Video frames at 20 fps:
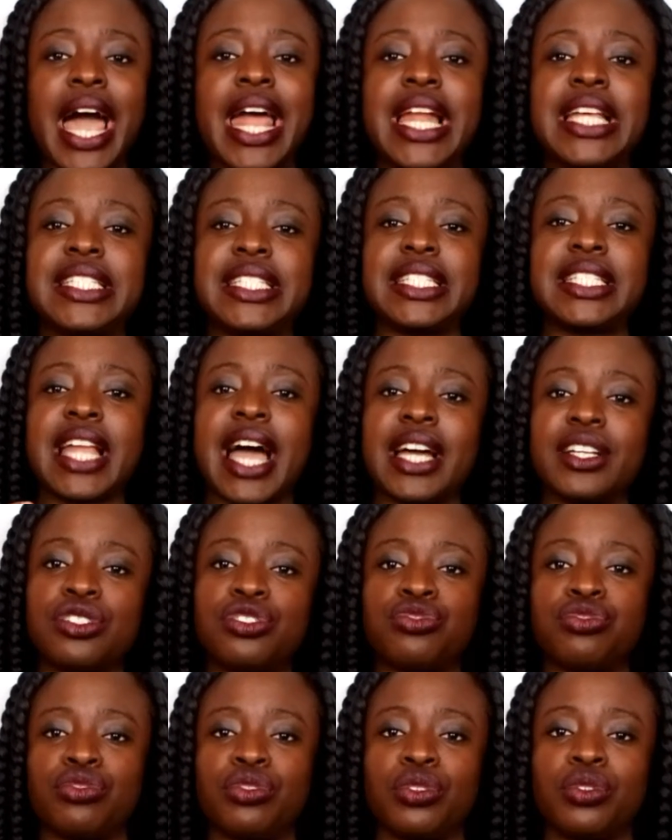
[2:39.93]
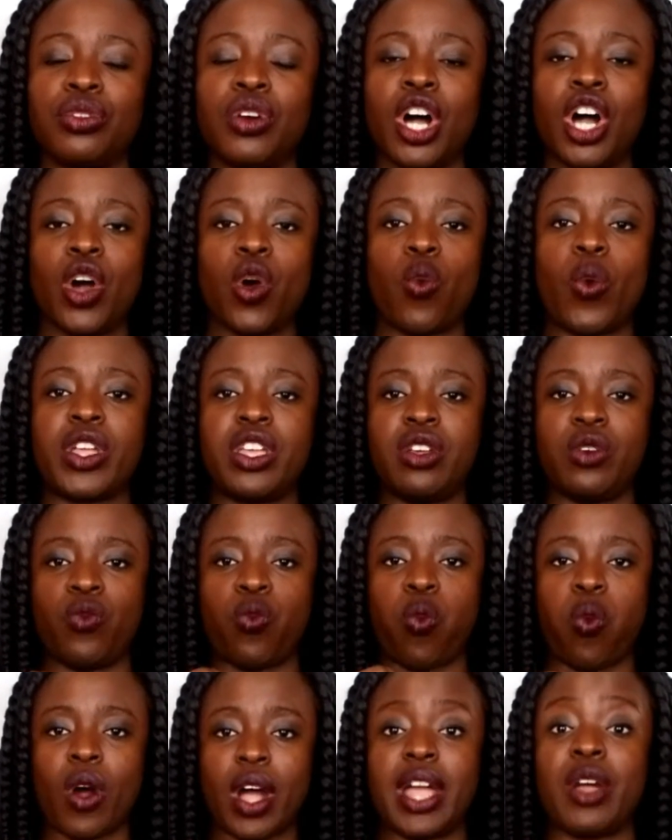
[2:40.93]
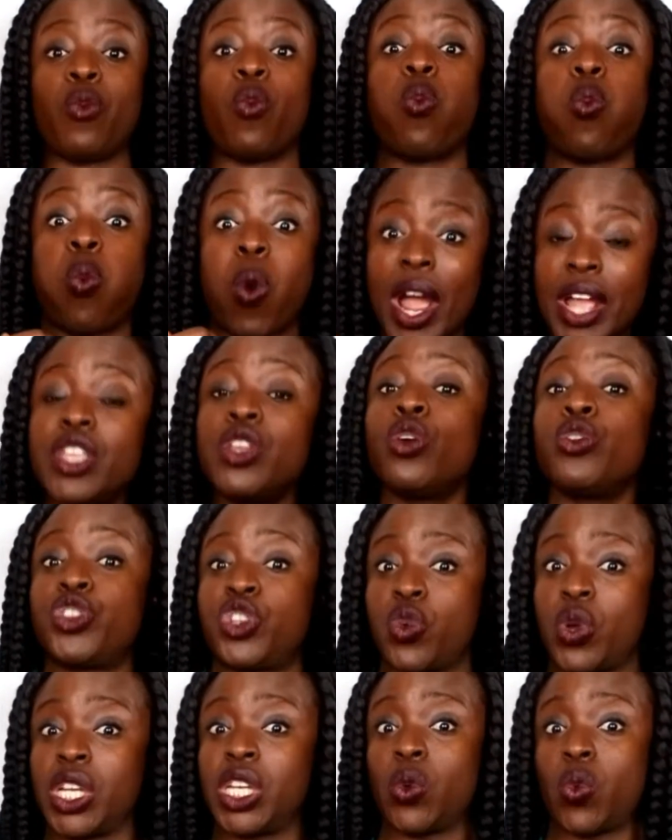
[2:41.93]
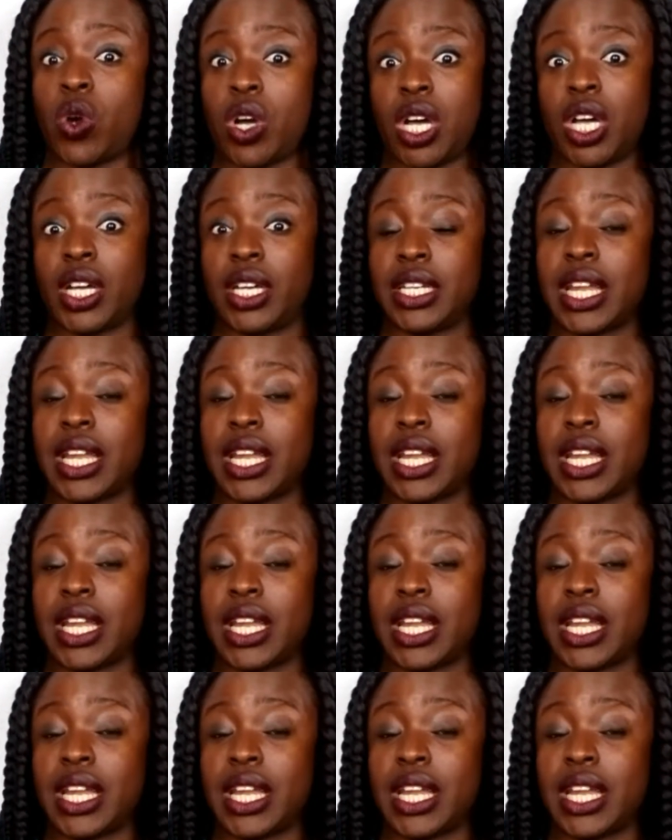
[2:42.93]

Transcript: And it's natural when you're doing the work.